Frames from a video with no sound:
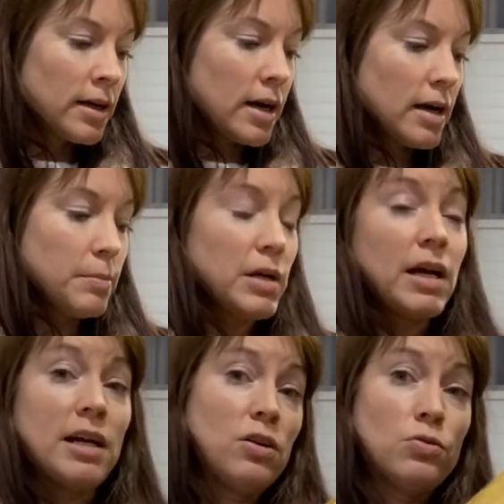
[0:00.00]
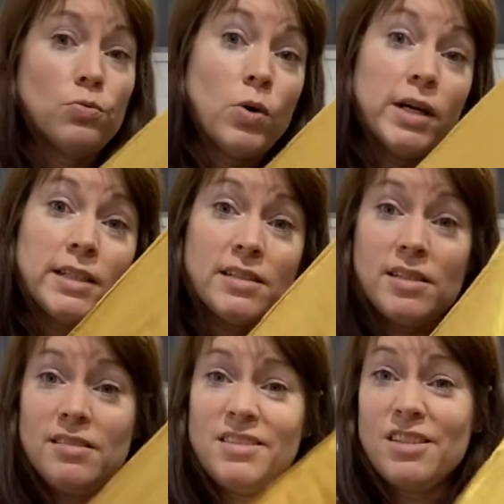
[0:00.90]
um, but I don't want
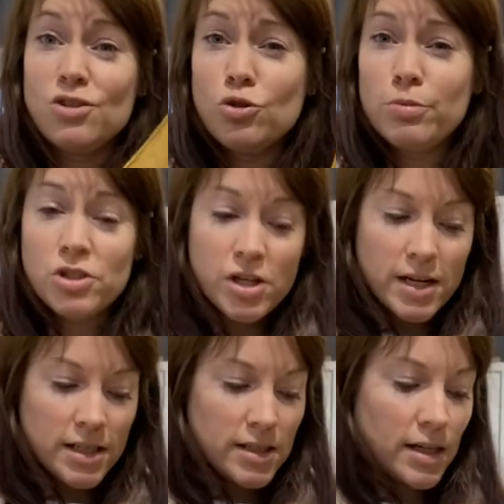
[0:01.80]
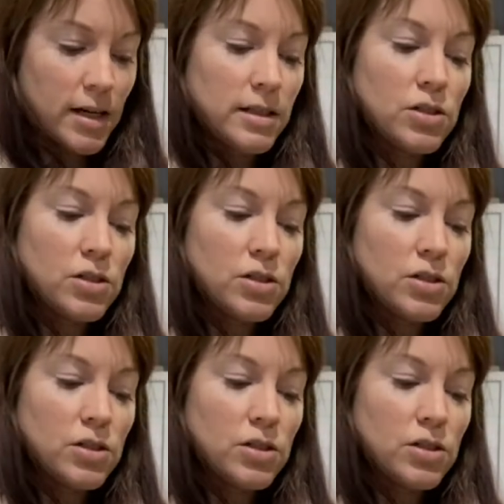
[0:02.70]
the super shiny side,